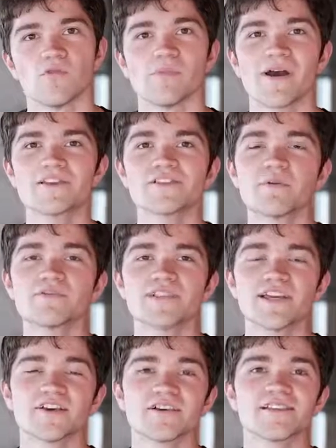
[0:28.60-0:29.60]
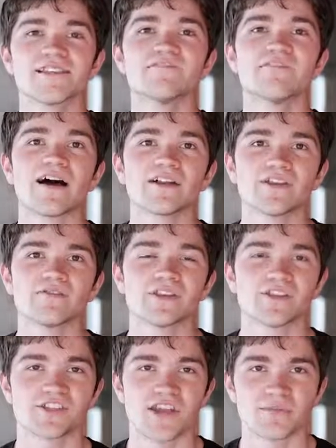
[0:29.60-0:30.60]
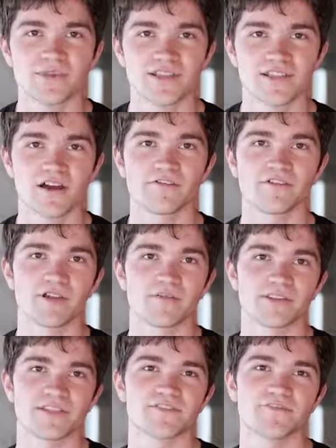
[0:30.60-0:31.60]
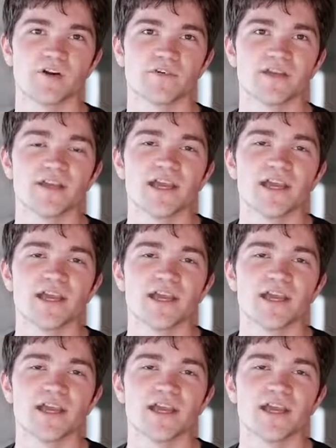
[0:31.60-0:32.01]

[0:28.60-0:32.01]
What matters most here is the value that Xiaomi is offering with this phone.